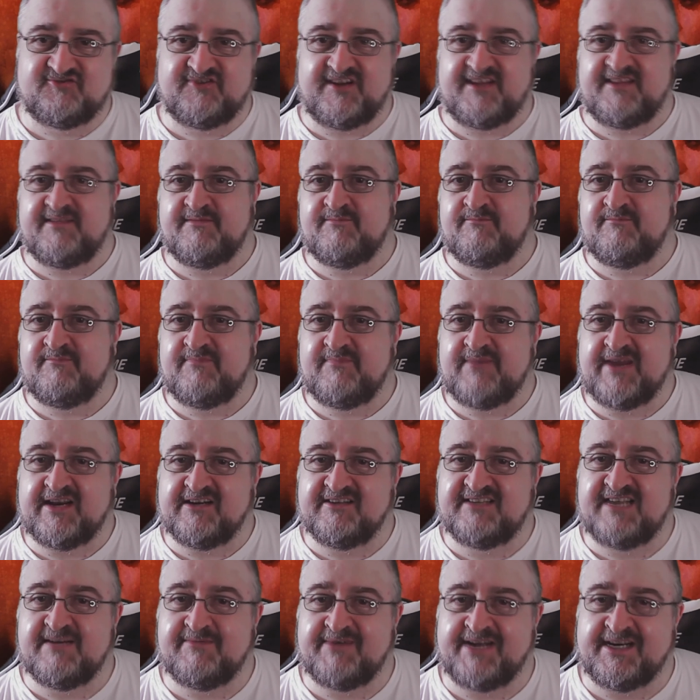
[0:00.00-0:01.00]
the
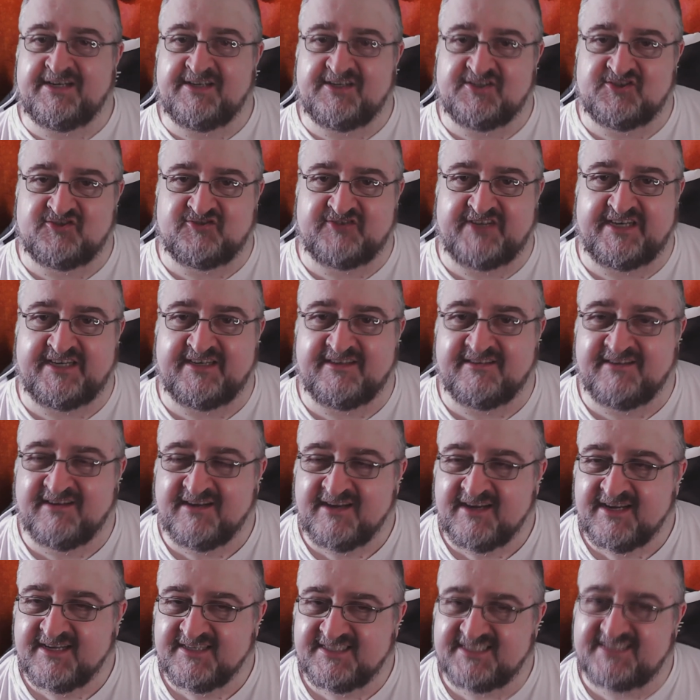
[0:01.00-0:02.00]
entertainment industry, and
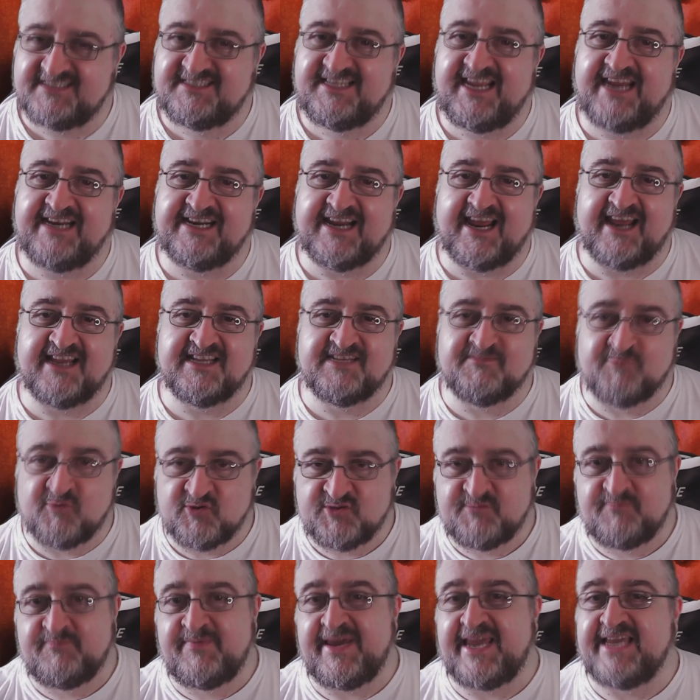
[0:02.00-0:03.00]
just take it at its
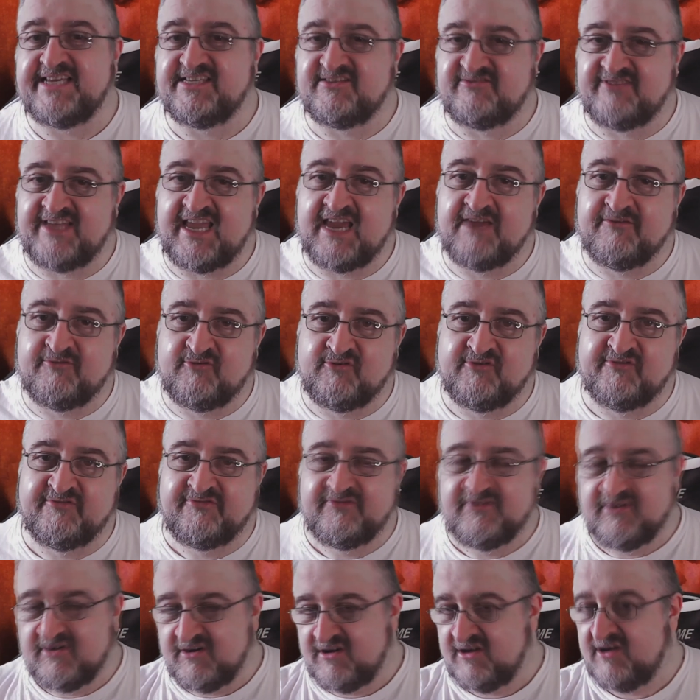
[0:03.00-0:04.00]
most base level of
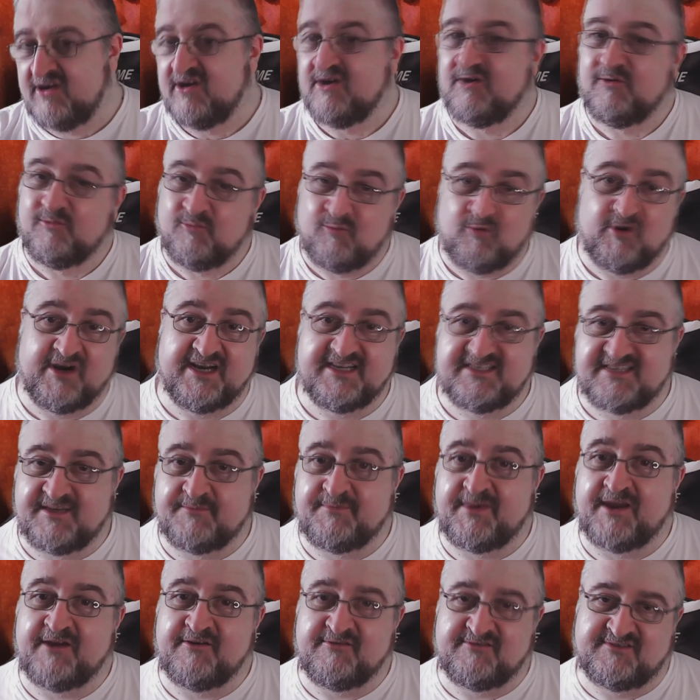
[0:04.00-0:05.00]
what it's
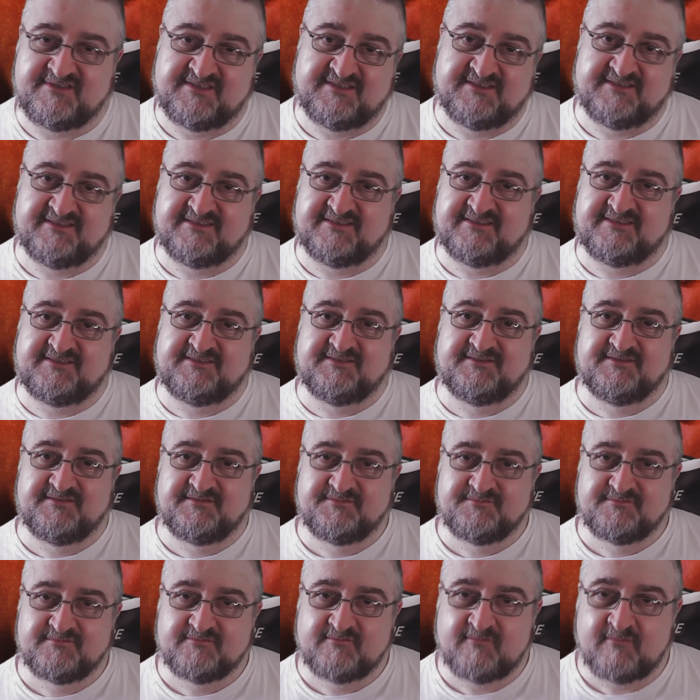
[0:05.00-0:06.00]
about and
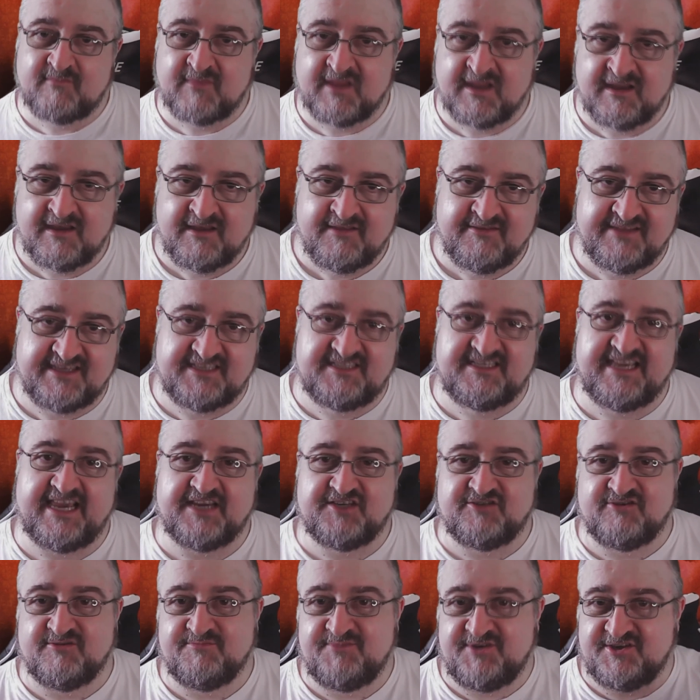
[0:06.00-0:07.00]
the
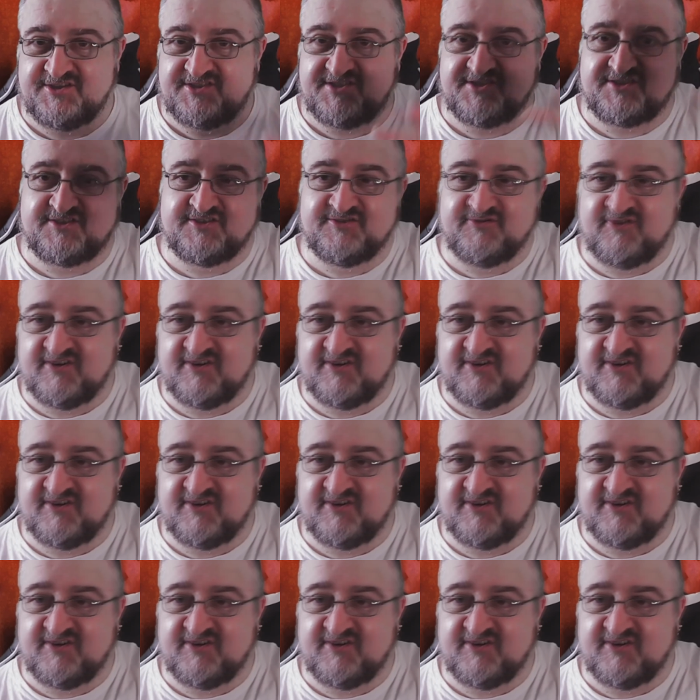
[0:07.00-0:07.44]
sexual abuse that goes on